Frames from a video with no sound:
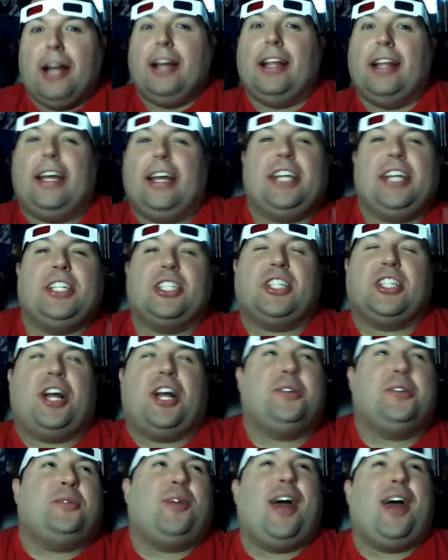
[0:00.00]
like he just
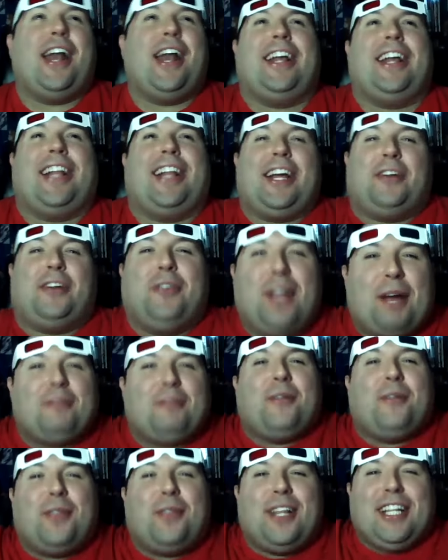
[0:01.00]
starts running. Like, when I
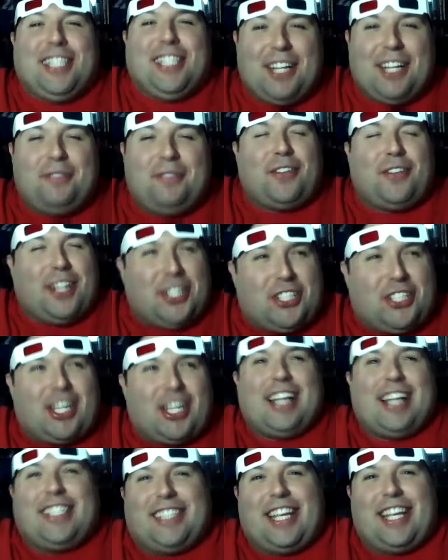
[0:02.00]
remember when the, remember the
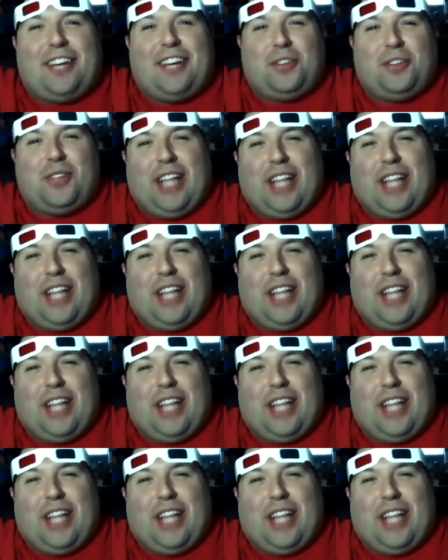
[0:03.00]
chase sequence with